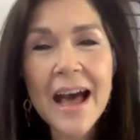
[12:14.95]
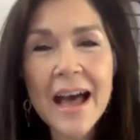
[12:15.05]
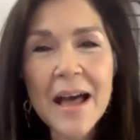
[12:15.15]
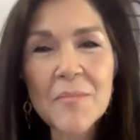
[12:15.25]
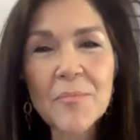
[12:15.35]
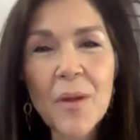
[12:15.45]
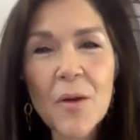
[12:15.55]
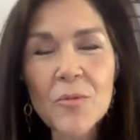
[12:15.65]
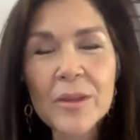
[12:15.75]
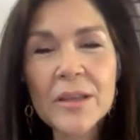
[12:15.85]
uh,
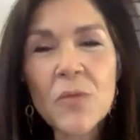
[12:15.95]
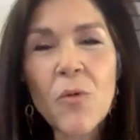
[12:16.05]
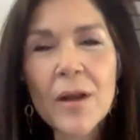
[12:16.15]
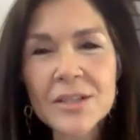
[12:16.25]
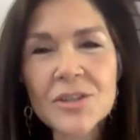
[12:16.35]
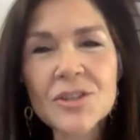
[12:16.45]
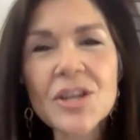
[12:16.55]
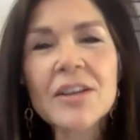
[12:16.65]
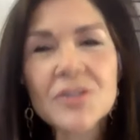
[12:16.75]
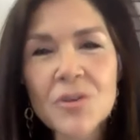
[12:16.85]
but really wanted to
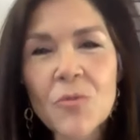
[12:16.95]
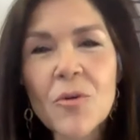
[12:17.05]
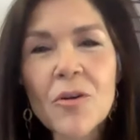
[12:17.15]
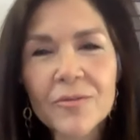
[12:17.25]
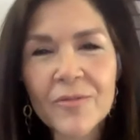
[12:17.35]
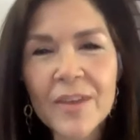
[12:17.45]
change the world